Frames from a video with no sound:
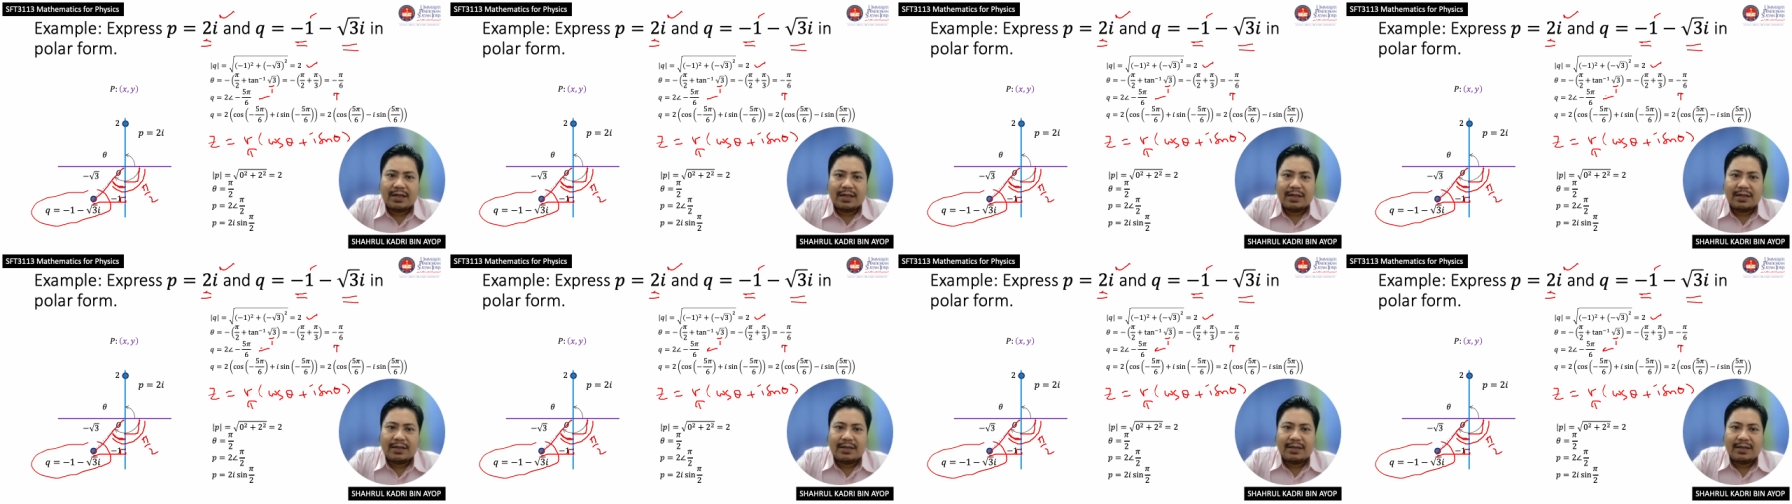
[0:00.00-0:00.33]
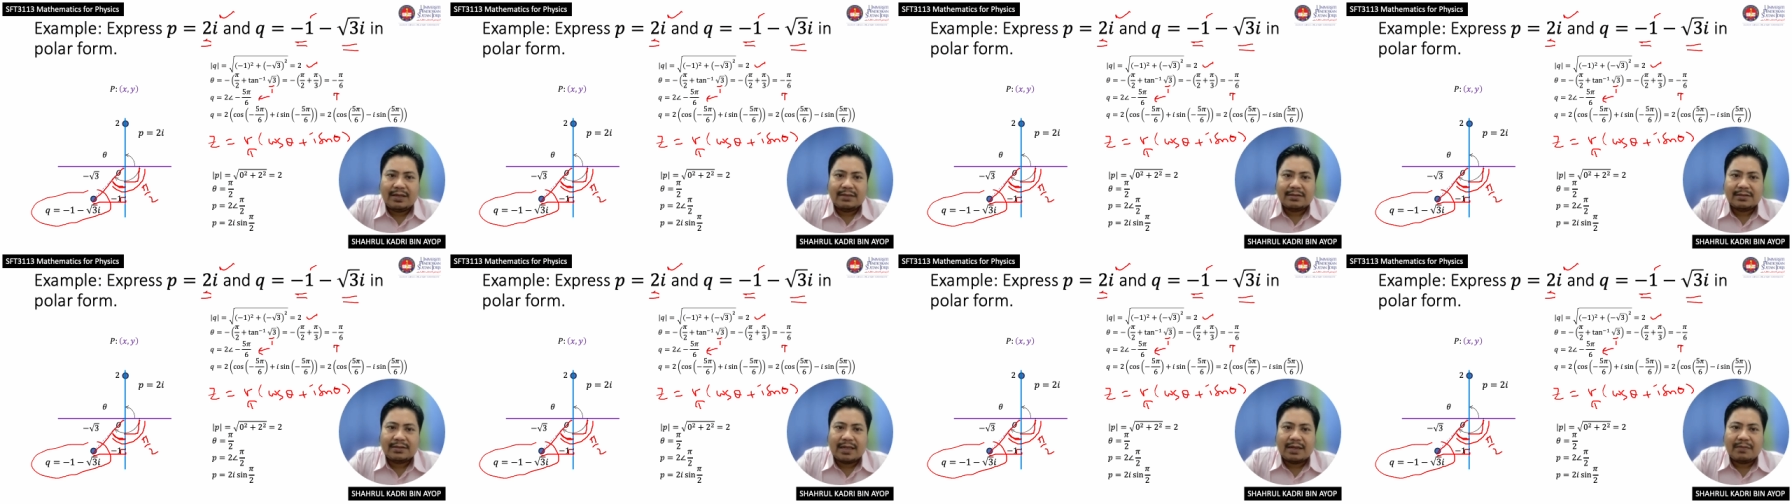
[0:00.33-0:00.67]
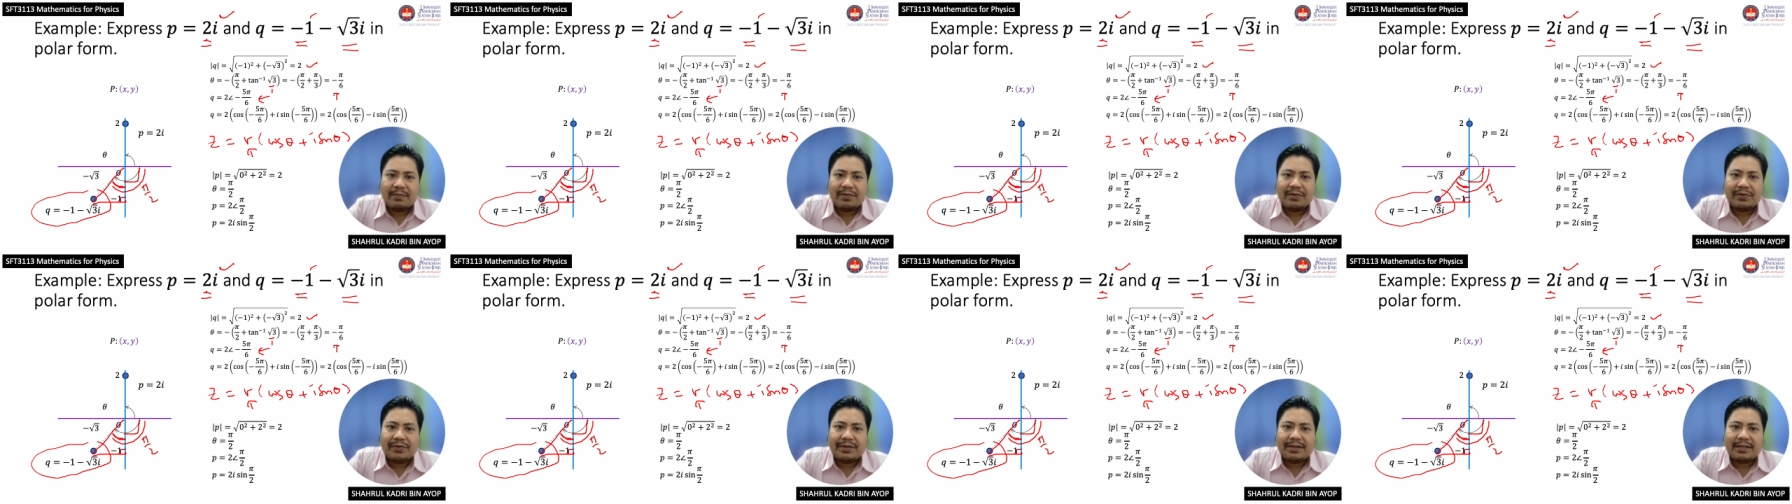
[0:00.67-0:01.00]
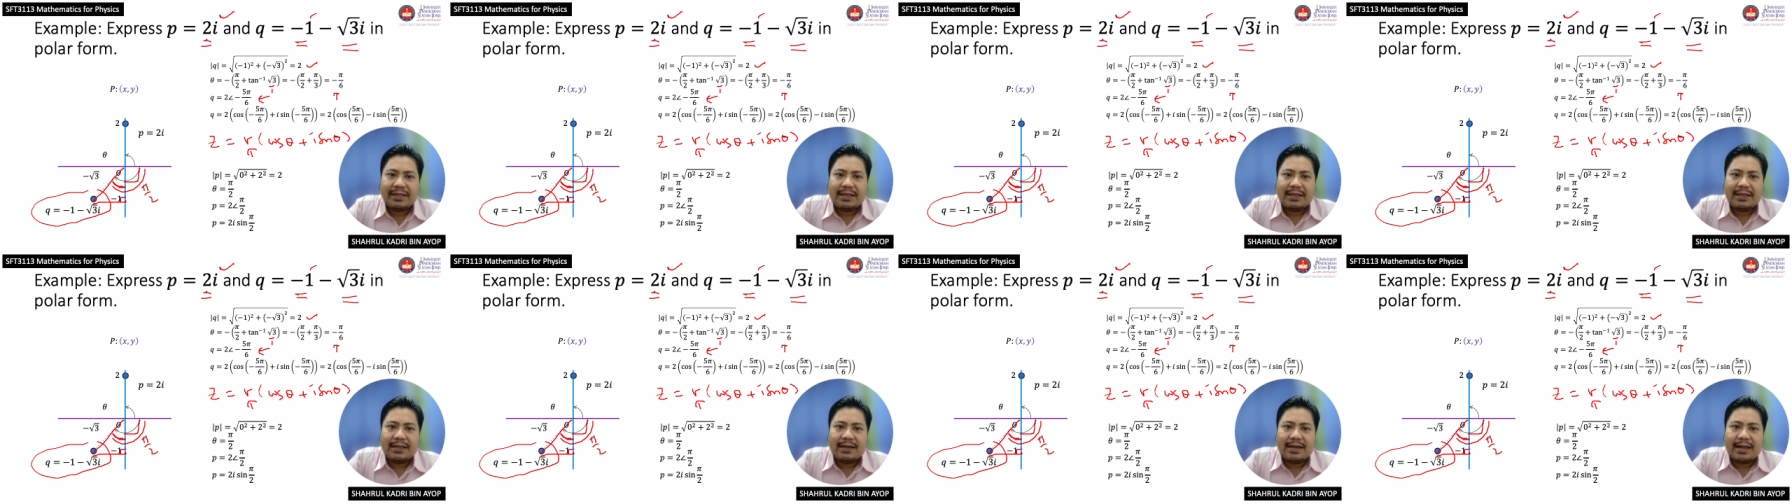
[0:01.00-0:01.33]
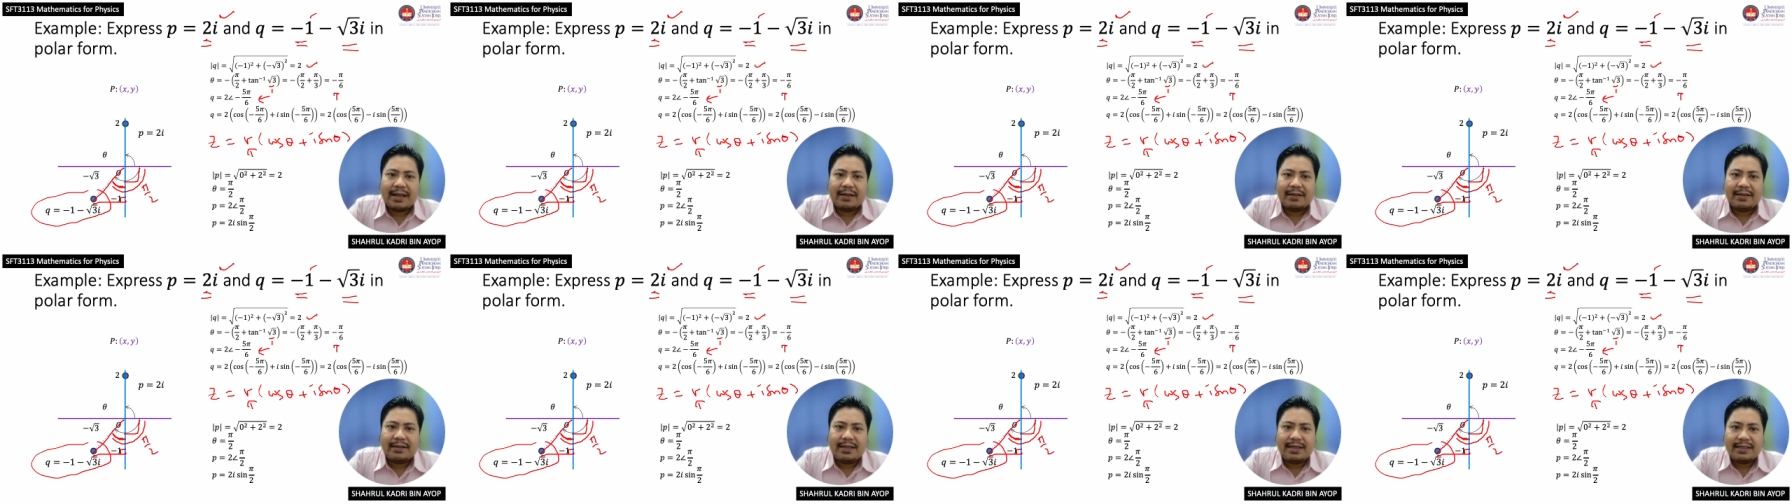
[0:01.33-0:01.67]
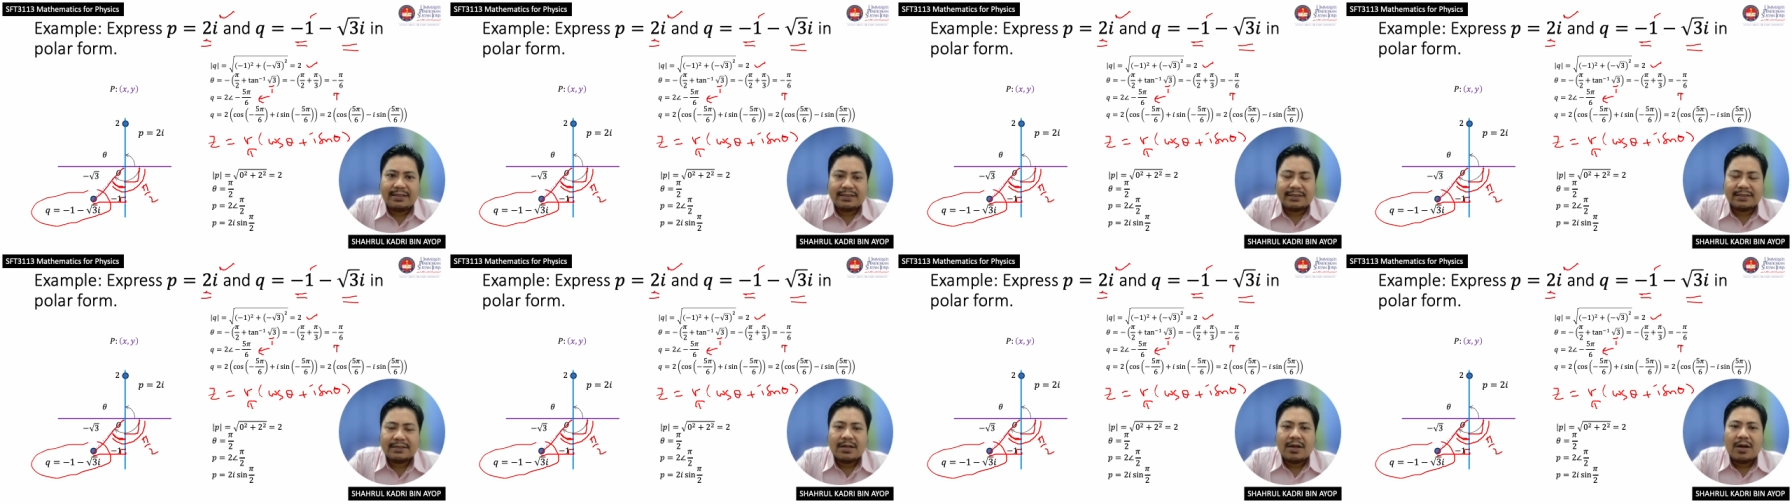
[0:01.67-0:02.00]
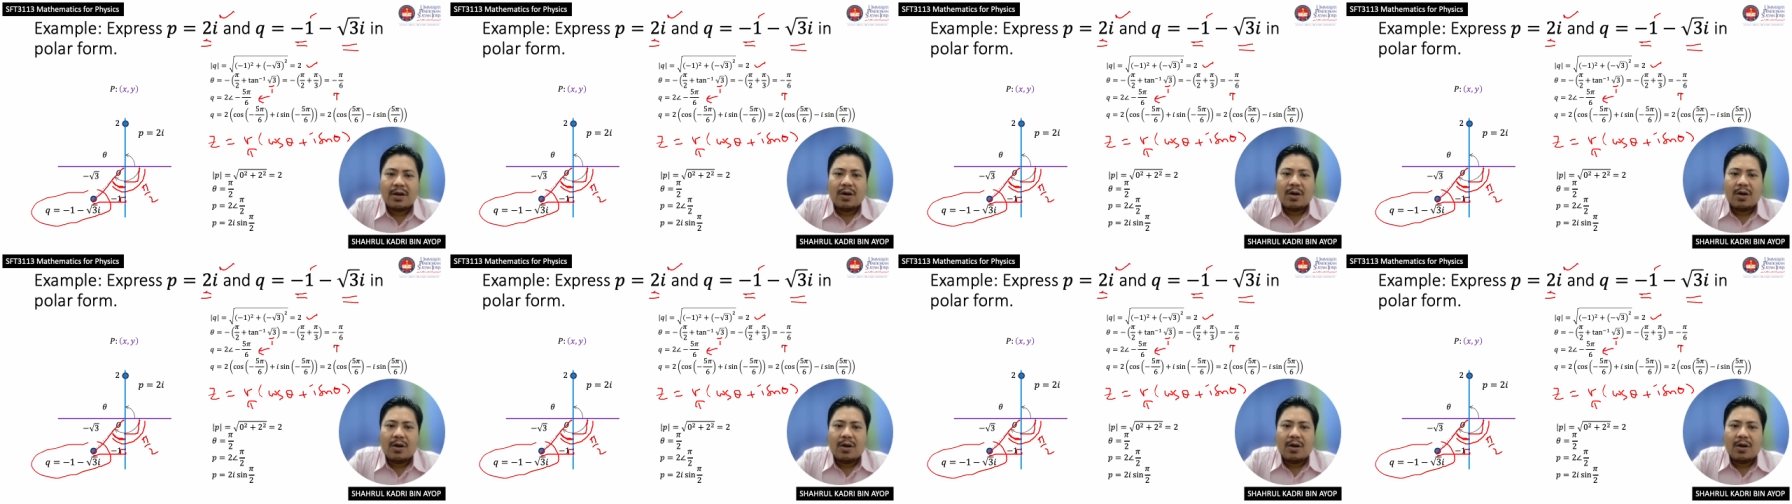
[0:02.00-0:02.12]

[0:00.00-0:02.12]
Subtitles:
it is can be written like this,